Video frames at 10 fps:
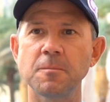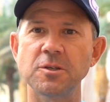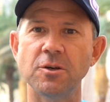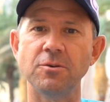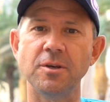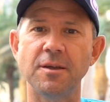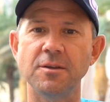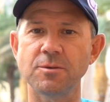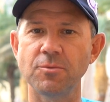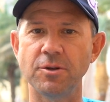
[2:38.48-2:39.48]
So yeah,
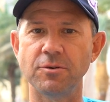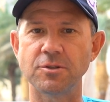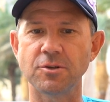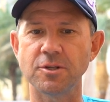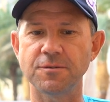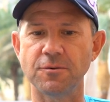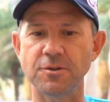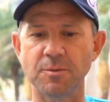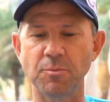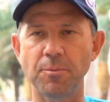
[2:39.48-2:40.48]
there's some really good signs for
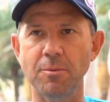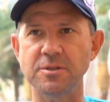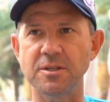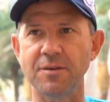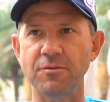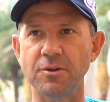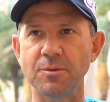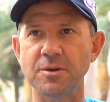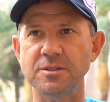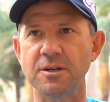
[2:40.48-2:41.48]
us, and we probably still haven't got
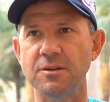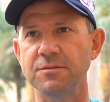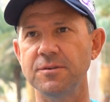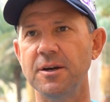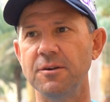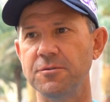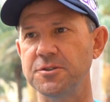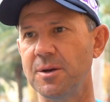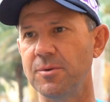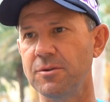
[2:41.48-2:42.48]
the best out of
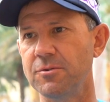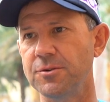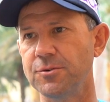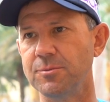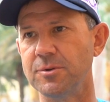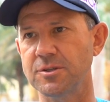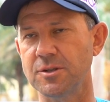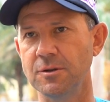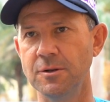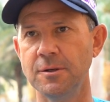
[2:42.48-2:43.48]
Rishabh either in the tournament.
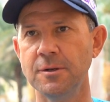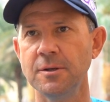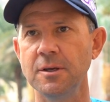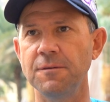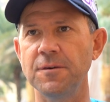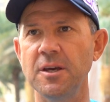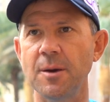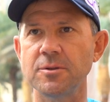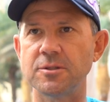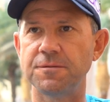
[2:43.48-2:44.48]
So if he
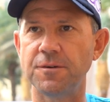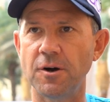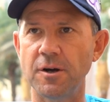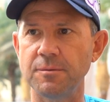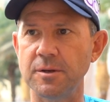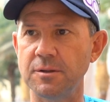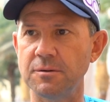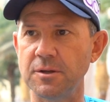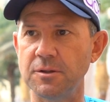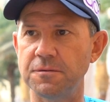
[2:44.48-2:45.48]
happens to fire in
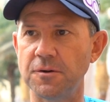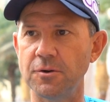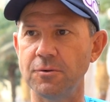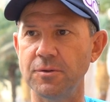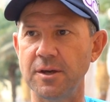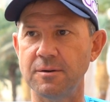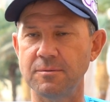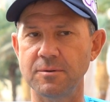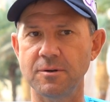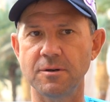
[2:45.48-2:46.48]
the final, then
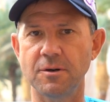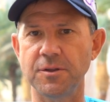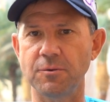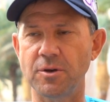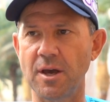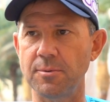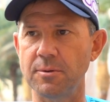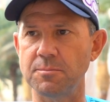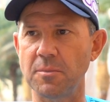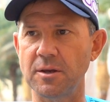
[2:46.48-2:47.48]
I think we're
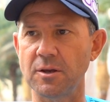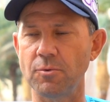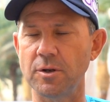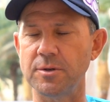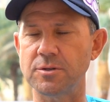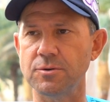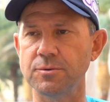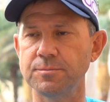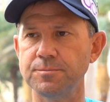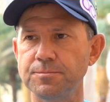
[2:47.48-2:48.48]
capable of making a really good
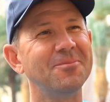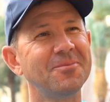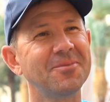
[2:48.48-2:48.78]
score.